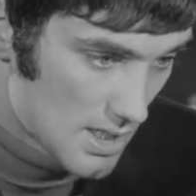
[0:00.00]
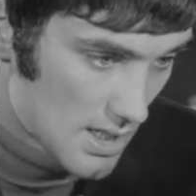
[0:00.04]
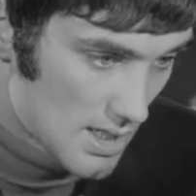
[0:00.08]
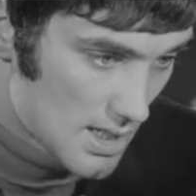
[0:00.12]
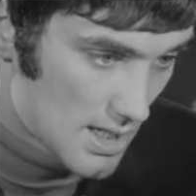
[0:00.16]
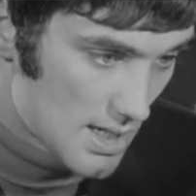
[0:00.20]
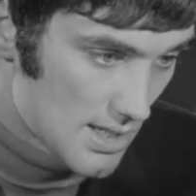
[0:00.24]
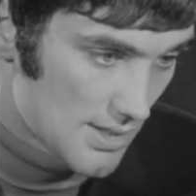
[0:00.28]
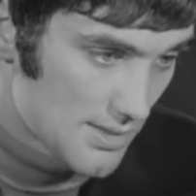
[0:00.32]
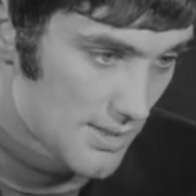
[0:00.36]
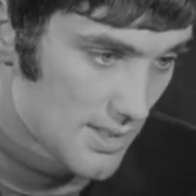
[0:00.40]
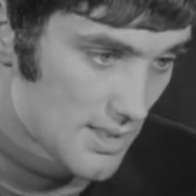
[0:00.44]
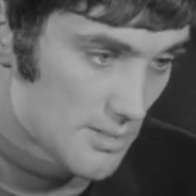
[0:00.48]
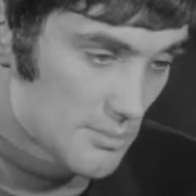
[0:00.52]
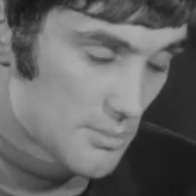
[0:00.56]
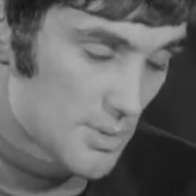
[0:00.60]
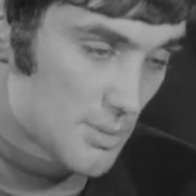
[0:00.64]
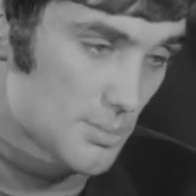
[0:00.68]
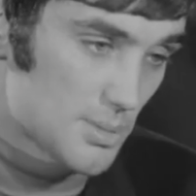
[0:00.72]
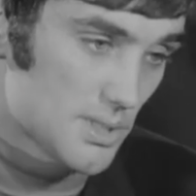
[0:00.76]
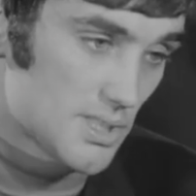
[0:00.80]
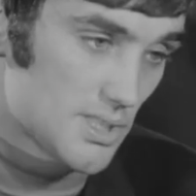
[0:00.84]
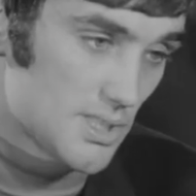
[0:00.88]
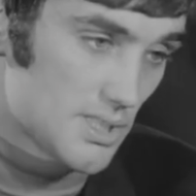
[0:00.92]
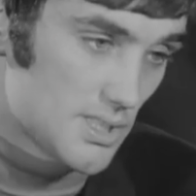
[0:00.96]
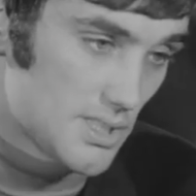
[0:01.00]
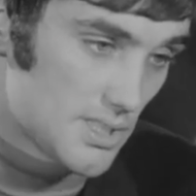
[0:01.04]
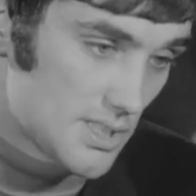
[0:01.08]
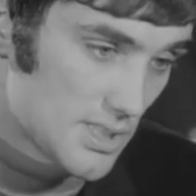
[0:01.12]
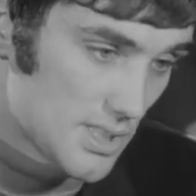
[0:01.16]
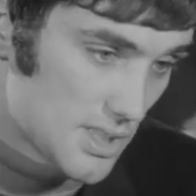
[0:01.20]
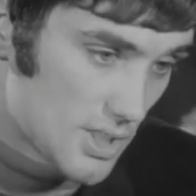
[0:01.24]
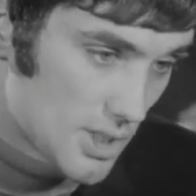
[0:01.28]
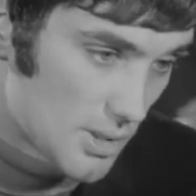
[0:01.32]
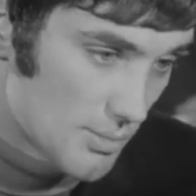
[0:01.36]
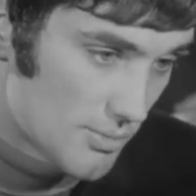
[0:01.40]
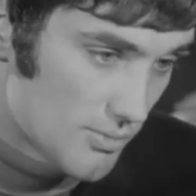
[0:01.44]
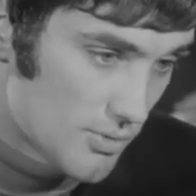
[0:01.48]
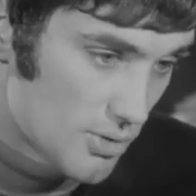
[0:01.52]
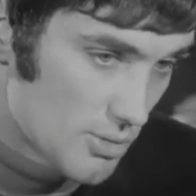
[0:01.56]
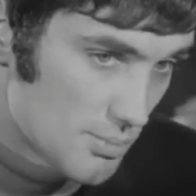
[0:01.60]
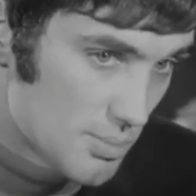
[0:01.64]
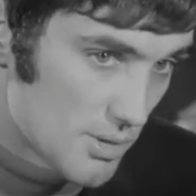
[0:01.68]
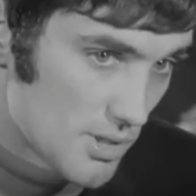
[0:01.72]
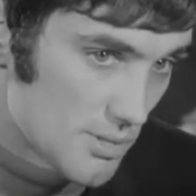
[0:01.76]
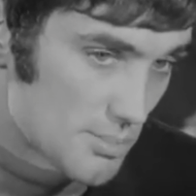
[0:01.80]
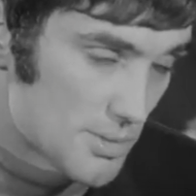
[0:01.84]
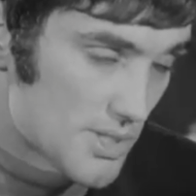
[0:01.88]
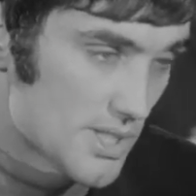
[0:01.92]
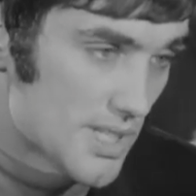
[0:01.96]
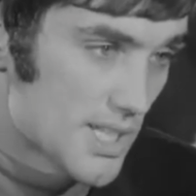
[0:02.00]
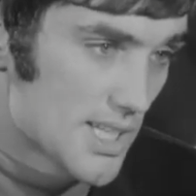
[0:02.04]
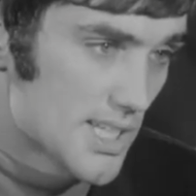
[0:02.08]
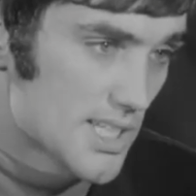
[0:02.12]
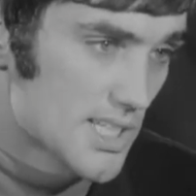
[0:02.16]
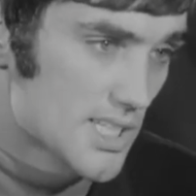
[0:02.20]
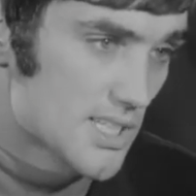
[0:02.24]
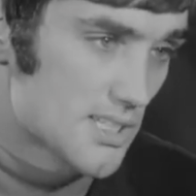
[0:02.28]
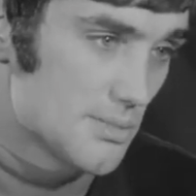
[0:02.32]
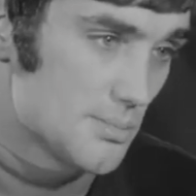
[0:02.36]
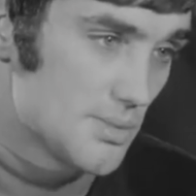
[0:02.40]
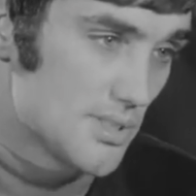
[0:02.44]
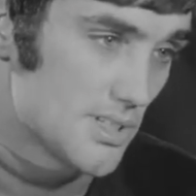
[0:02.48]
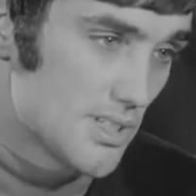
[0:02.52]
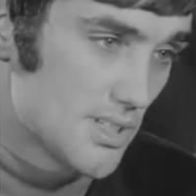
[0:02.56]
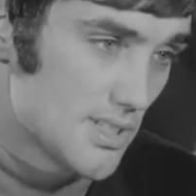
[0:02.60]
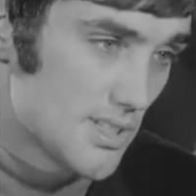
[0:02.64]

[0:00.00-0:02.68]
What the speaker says: I think maybe cup football pretends to be.